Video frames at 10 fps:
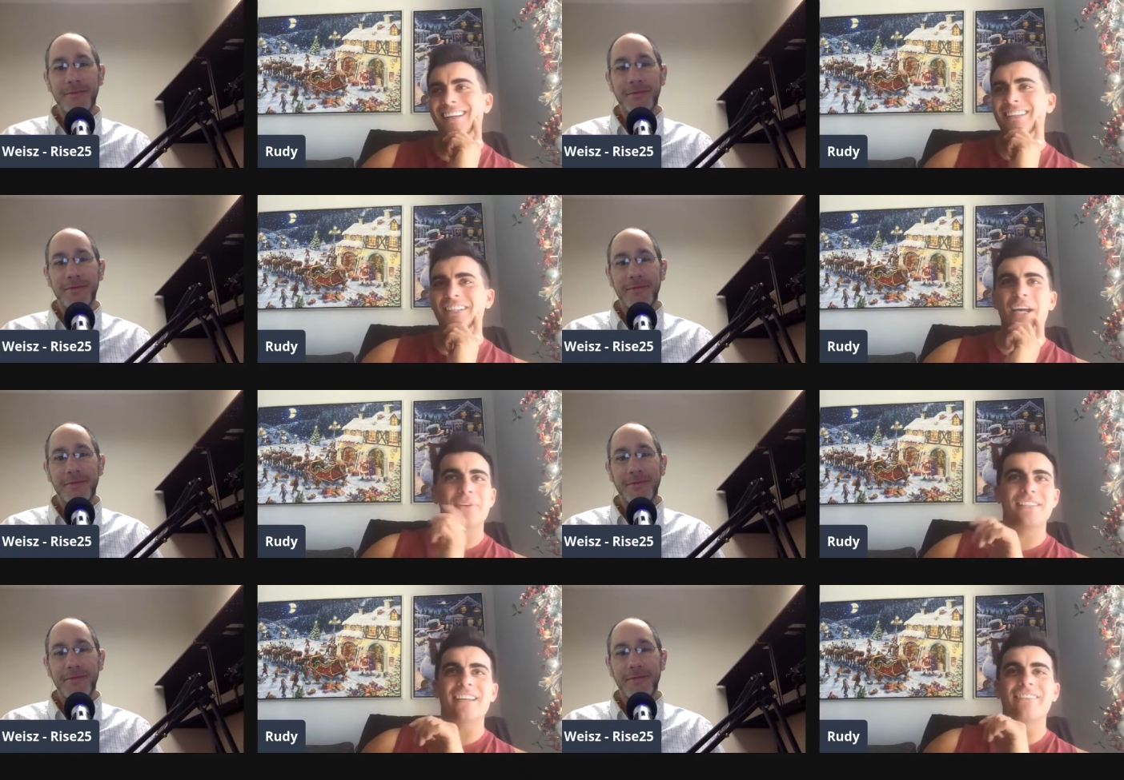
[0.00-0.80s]
Speaker 1: So
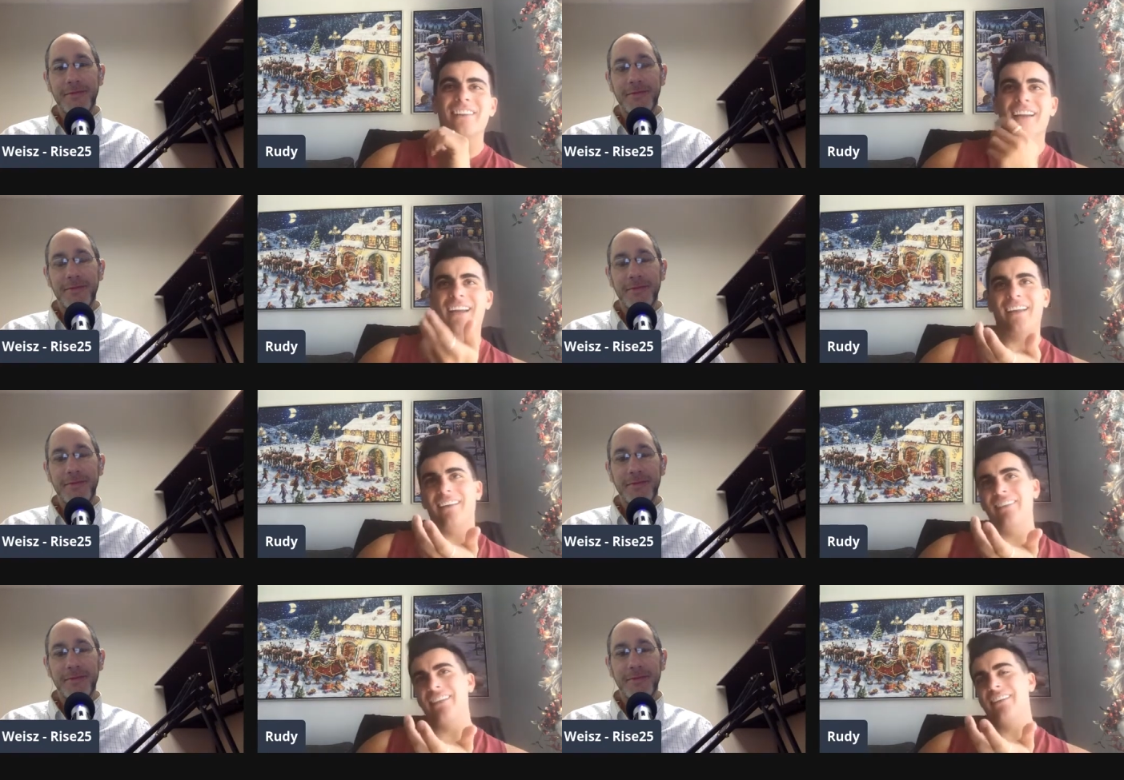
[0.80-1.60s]
I was never like,
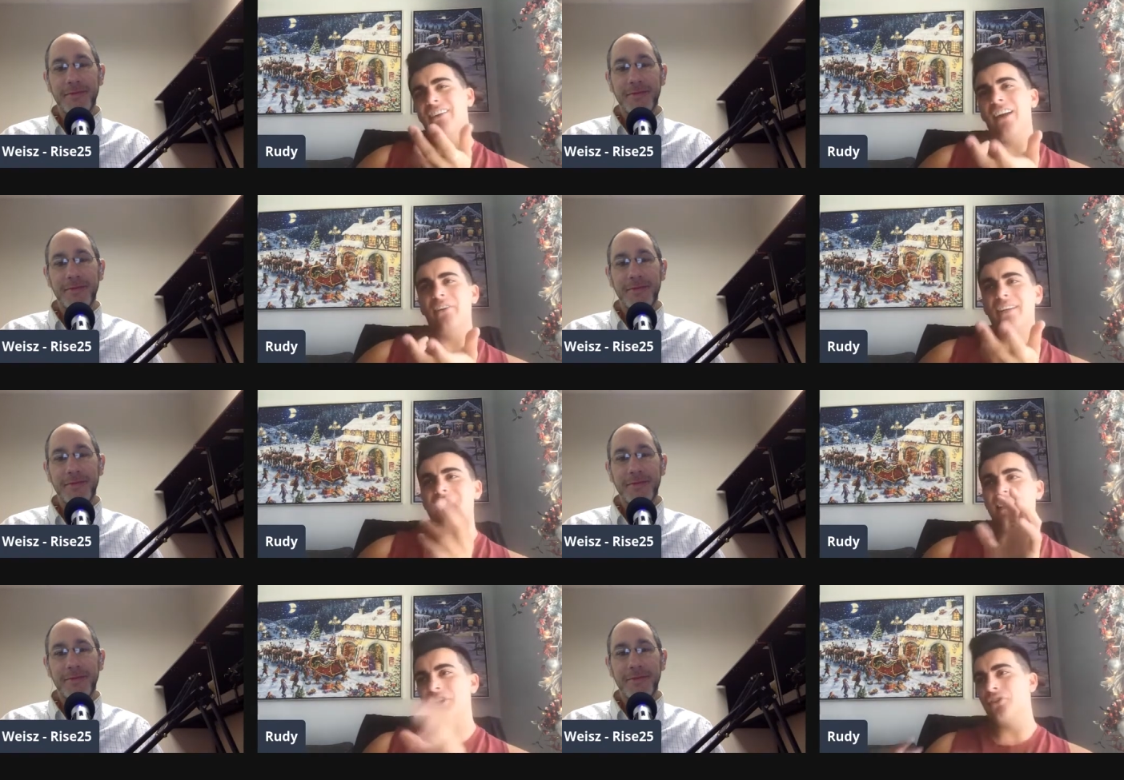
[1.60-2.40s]
I mean, you know, I
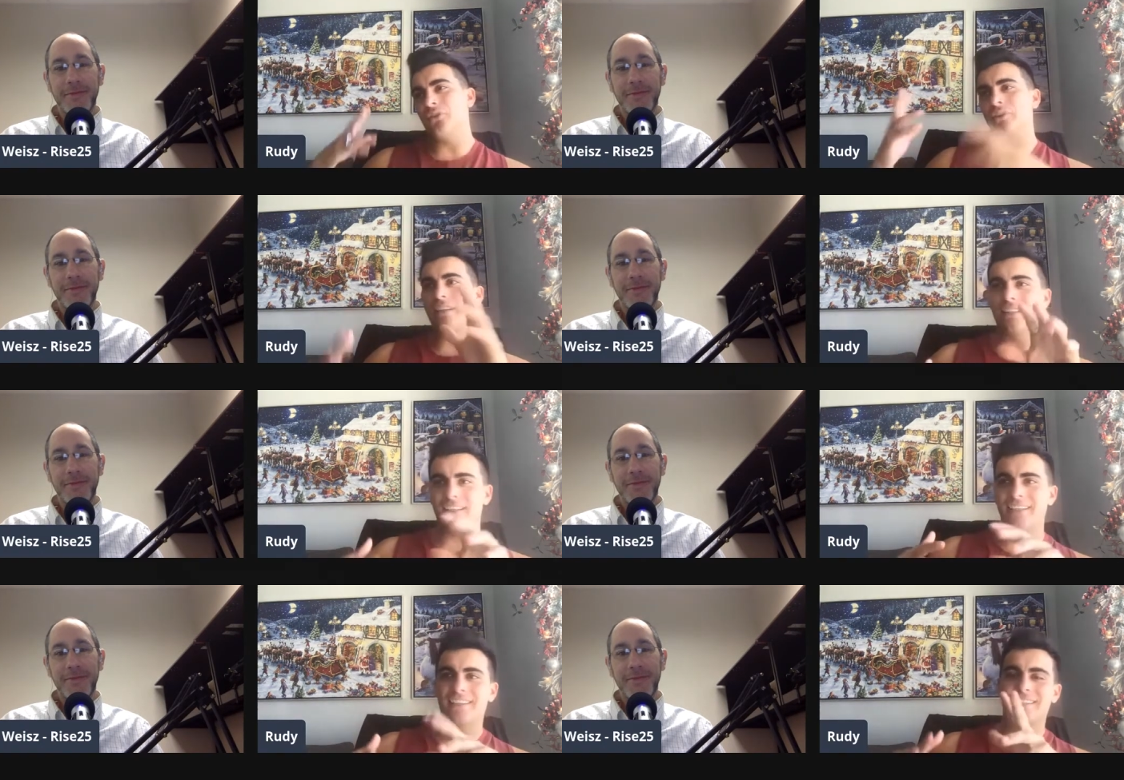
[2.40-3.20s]
always hear stories
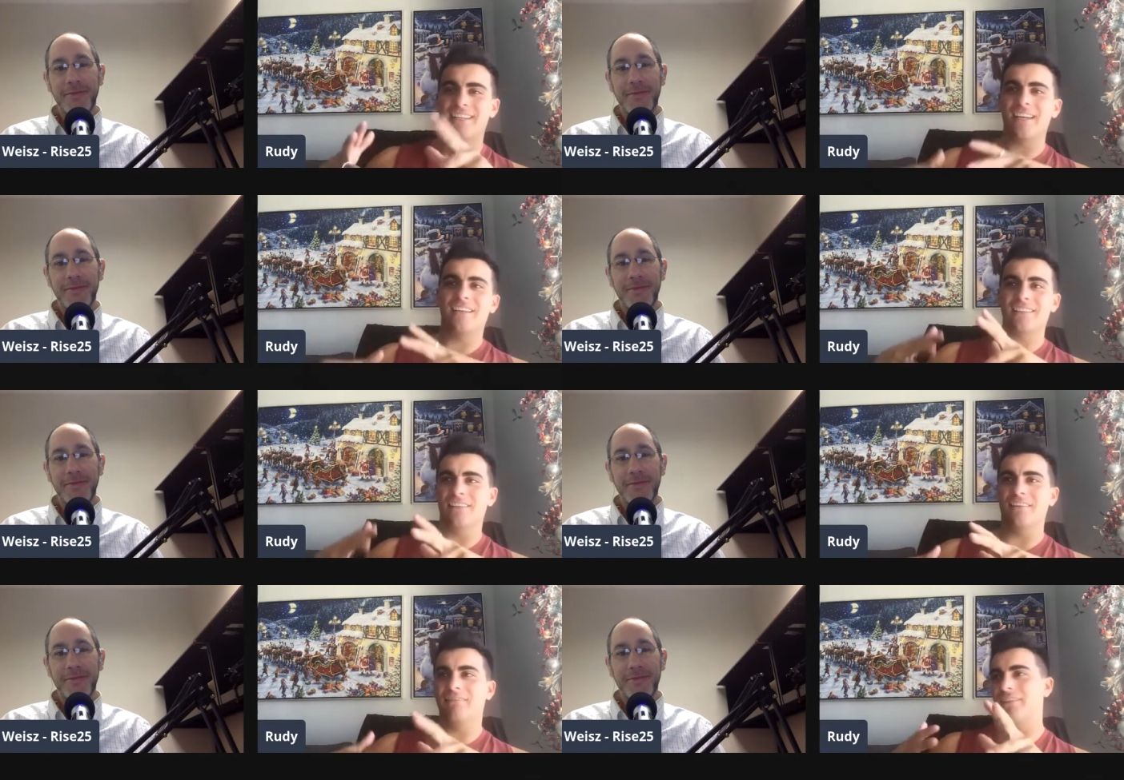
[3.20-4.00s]
of kids saying
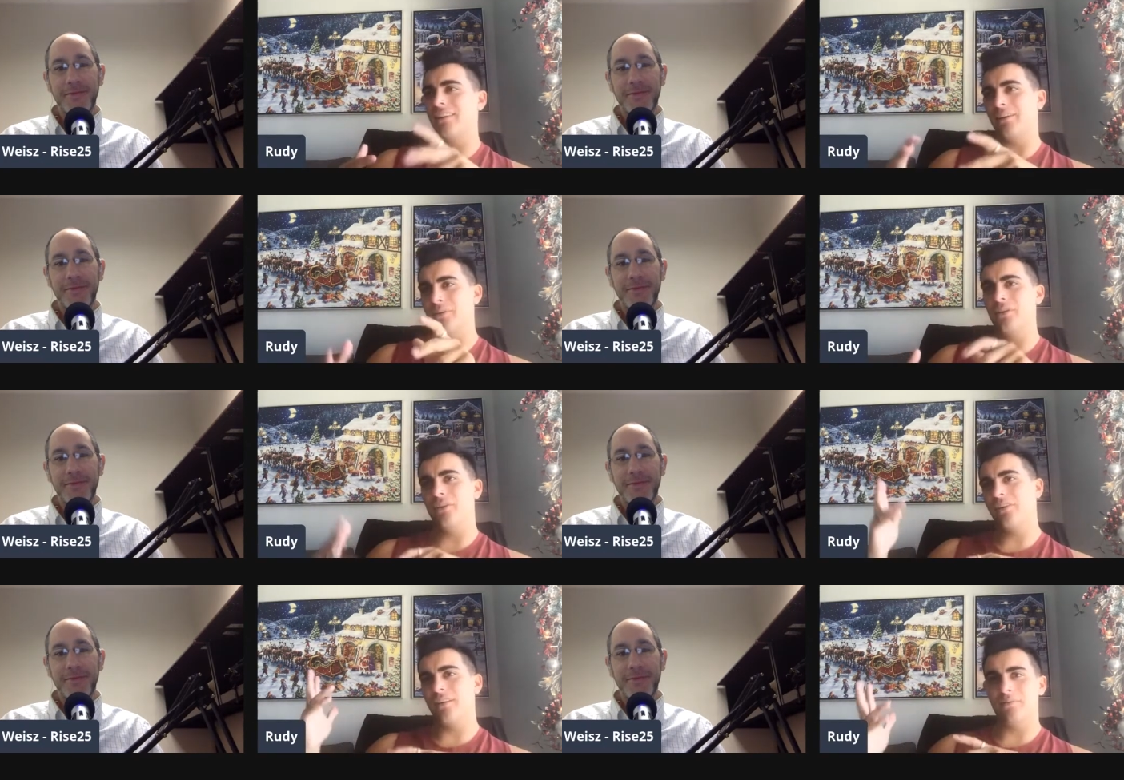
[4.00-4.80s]
when they were
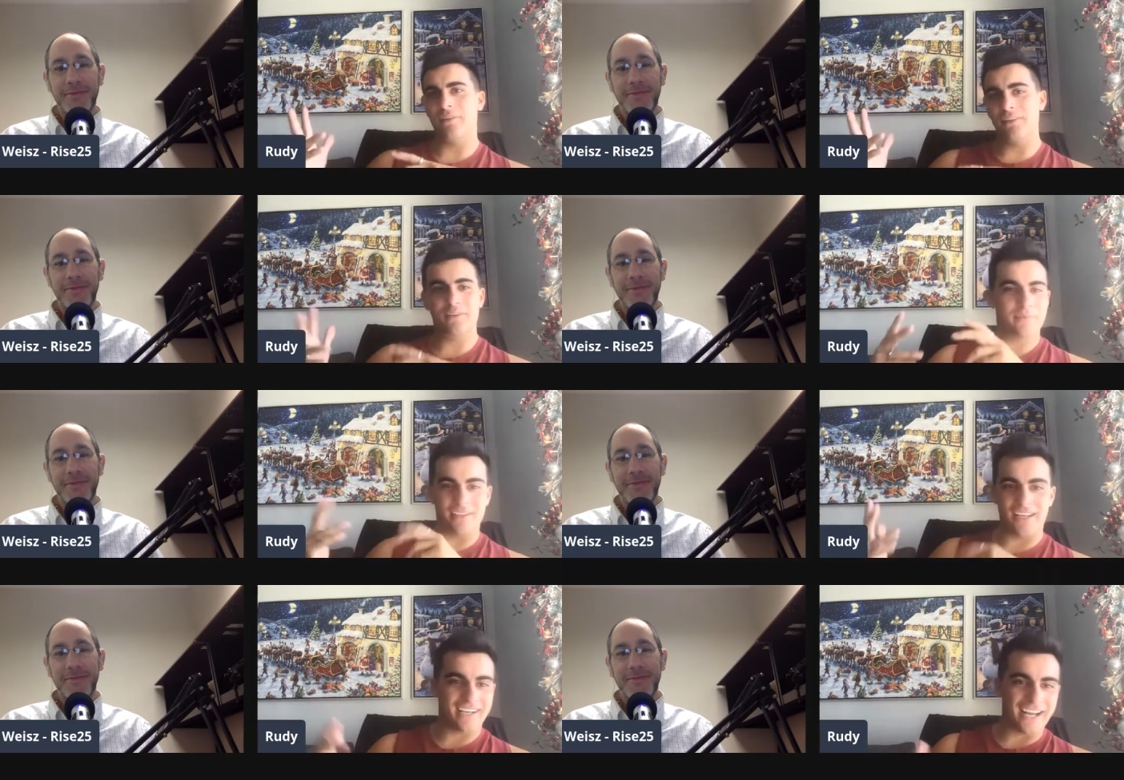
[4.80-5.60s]
young, they wanted to
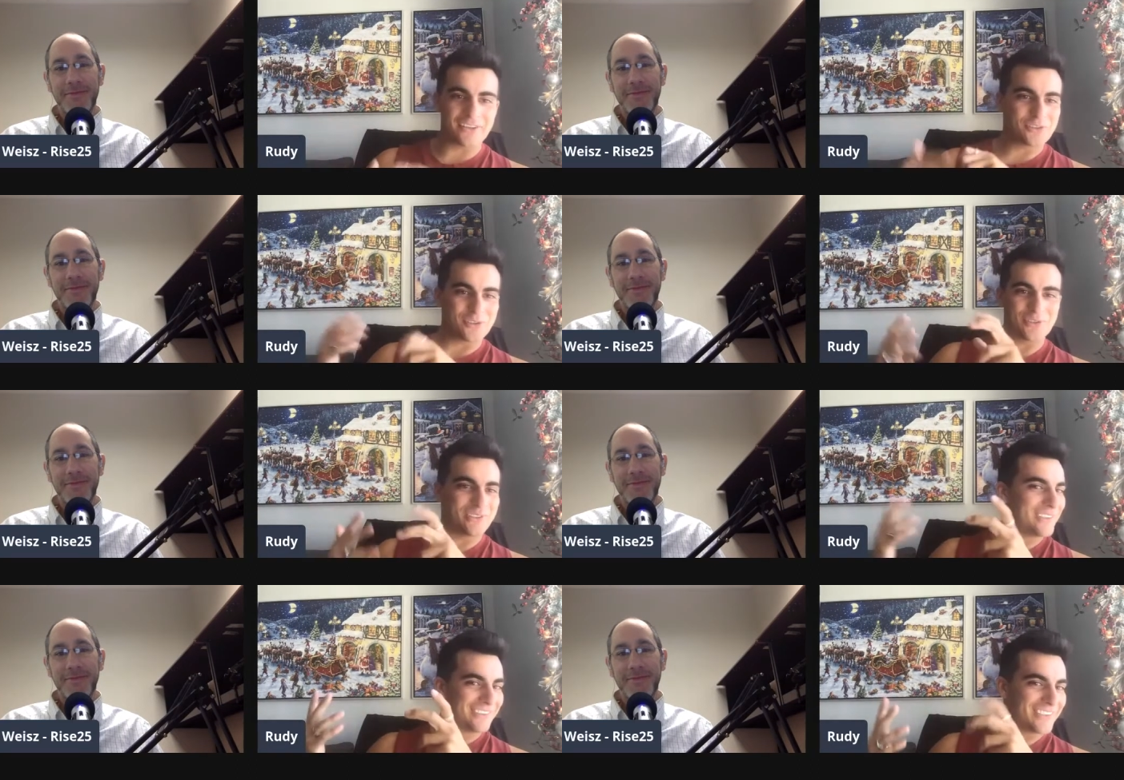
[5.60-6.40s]
be like an
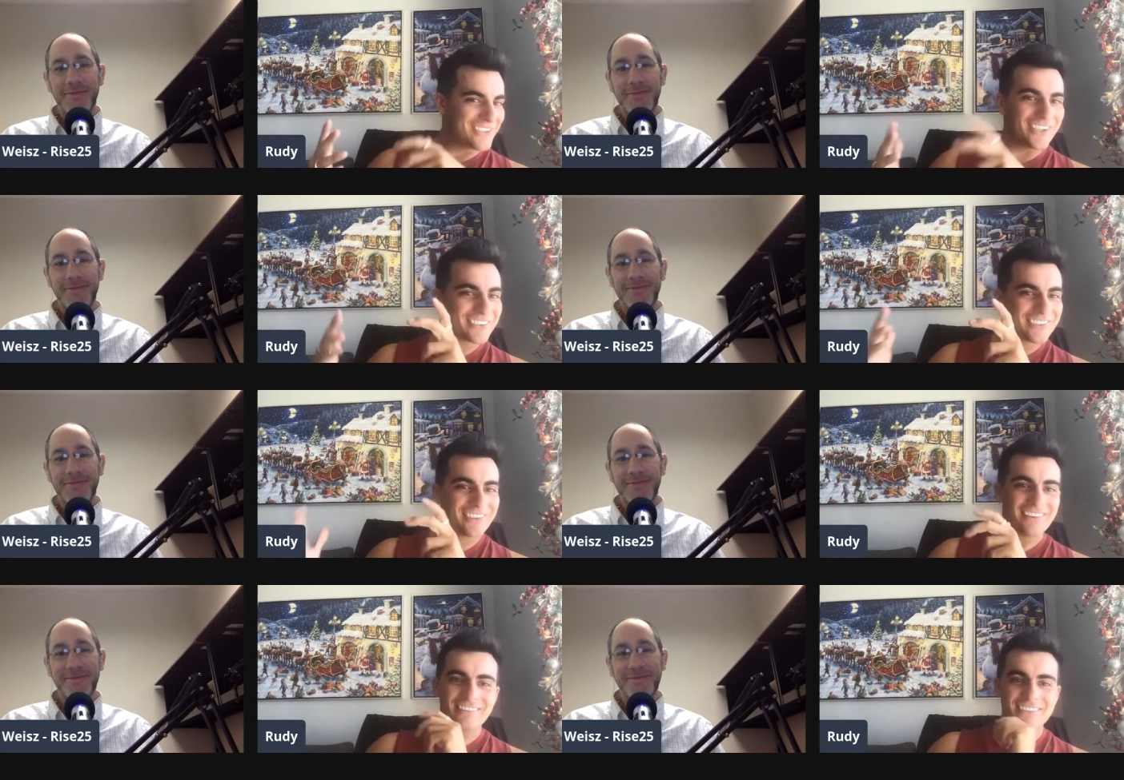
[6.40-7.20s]
astronaut or a
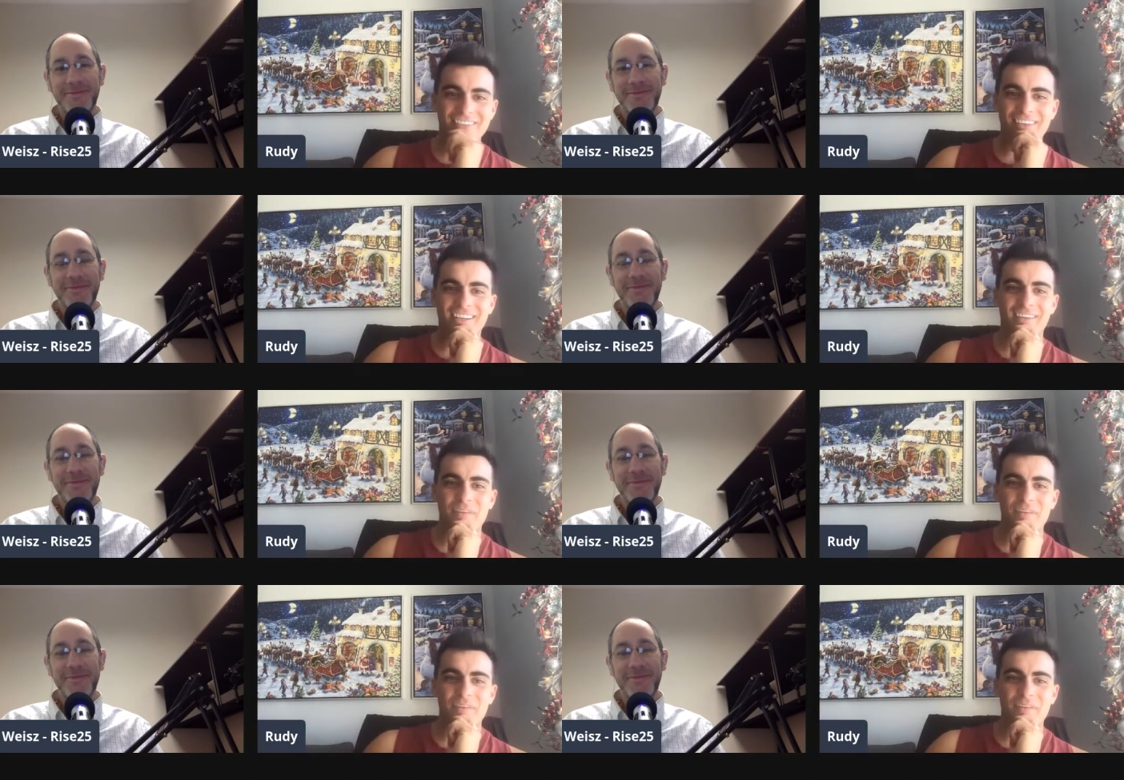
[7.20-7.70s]
doctor or something.